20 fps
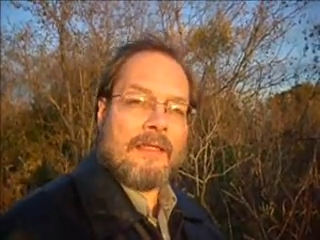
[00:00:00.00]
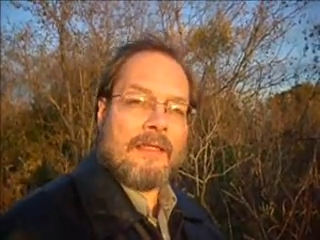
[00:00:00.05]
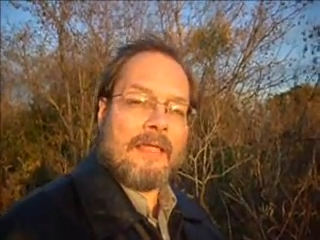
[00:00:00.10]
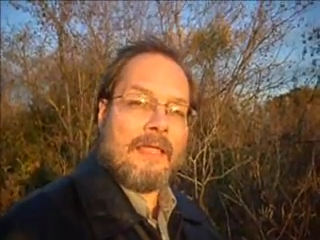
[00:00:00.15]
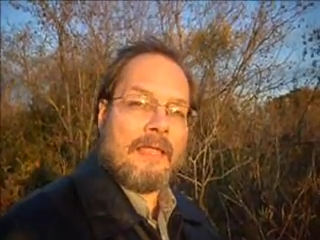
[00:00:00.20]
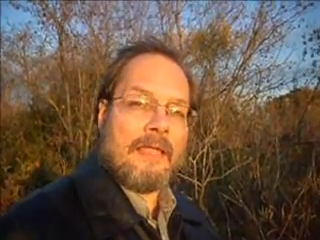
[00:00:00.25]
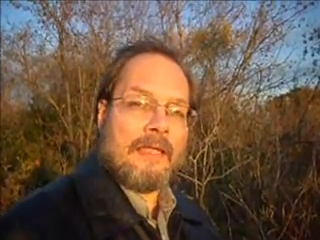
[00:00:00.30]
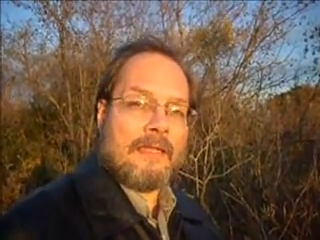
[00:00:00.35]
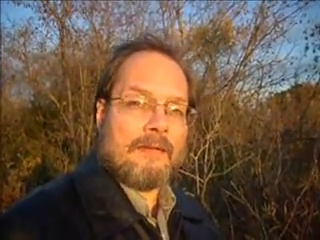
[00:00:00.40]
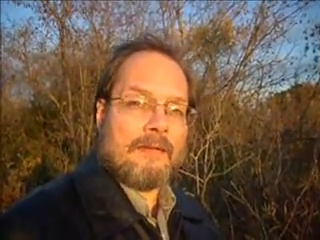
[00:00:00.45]

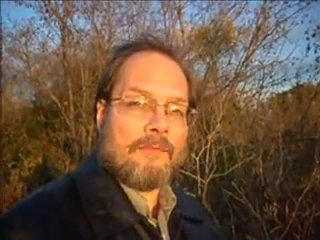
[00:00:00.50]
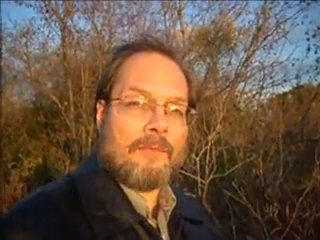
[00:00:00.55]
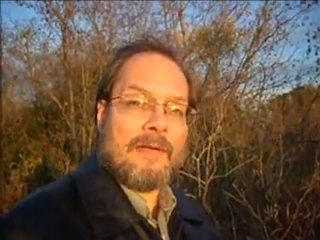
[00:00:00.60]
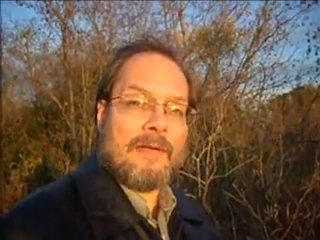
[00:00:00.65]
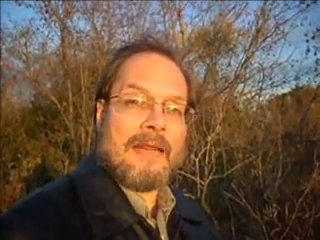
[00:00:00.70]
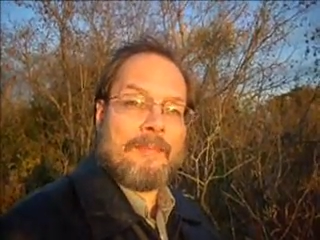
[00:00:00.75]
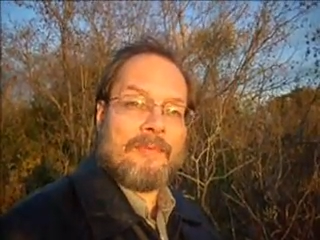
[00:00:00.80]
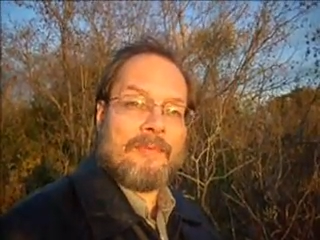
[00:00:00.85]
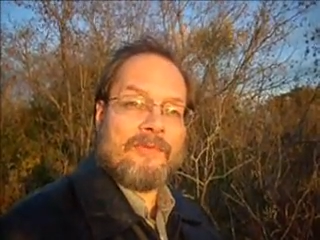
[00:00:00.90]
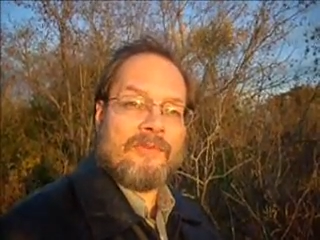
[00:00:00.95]
and what
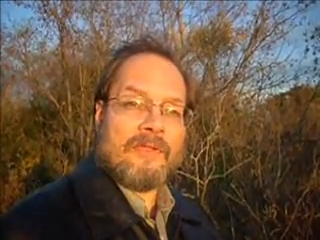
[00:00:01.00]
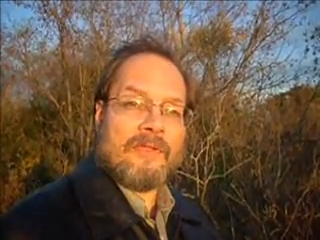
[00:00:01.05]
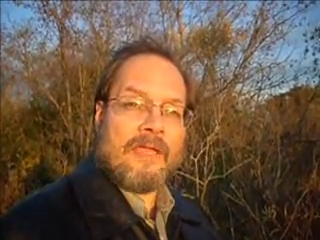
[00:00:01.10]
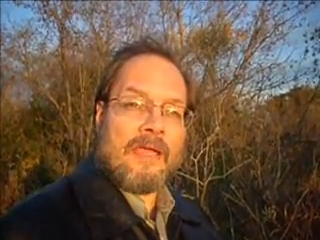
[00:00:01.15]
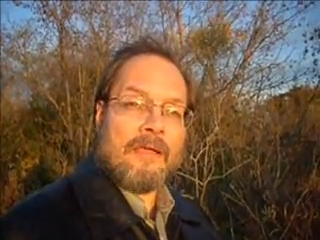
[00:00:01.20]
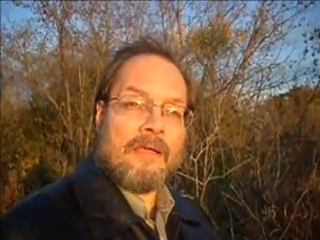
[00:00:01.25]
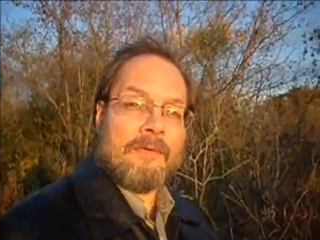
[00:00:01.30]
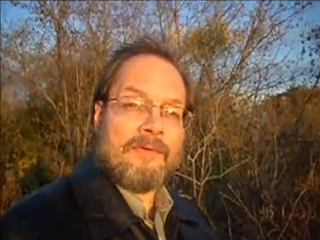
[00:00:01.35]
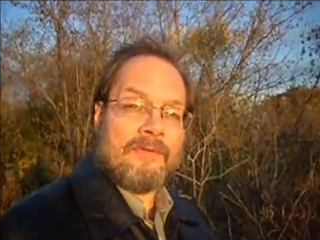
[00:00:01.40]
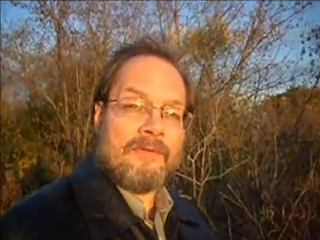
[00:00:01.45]
happens to
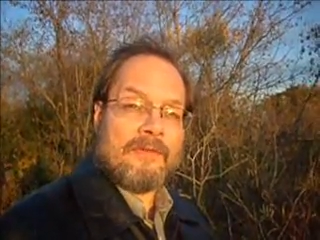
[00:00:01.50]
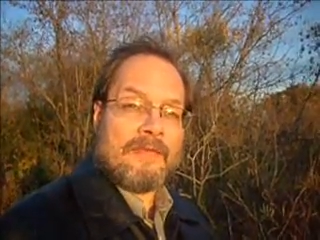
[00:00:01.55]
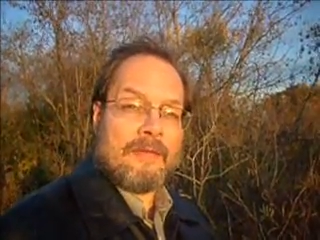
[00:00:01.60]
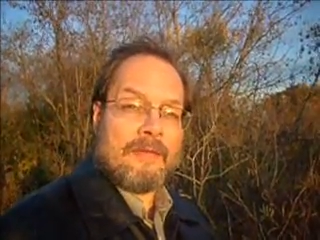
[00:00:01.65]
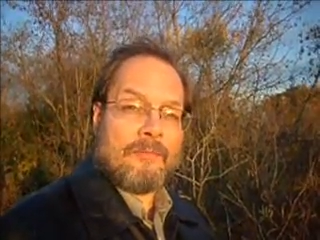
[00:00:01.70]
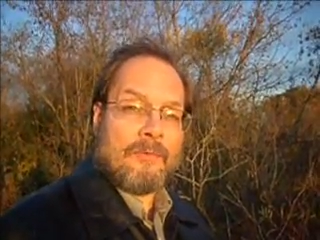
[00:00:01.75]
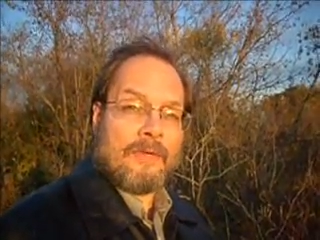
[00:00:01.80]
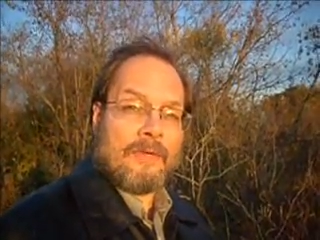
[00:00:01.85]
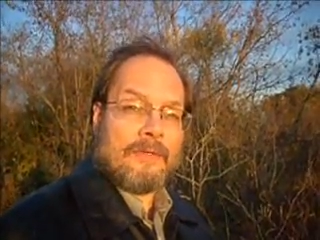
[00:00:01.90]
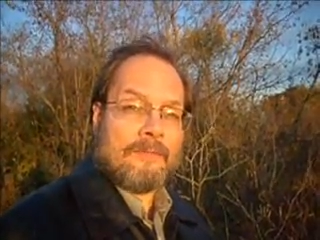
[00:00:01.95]
Congress at
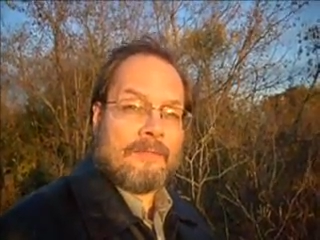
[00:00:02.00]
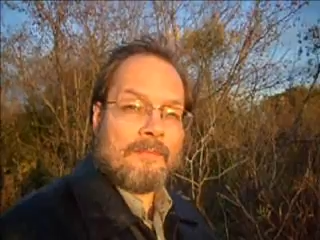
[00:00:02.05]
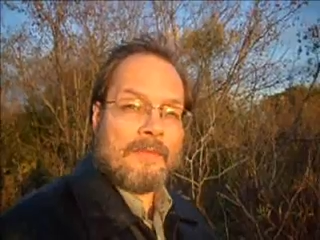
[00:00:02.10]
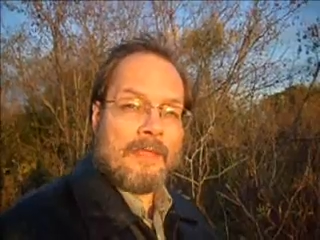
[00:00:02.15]
that point.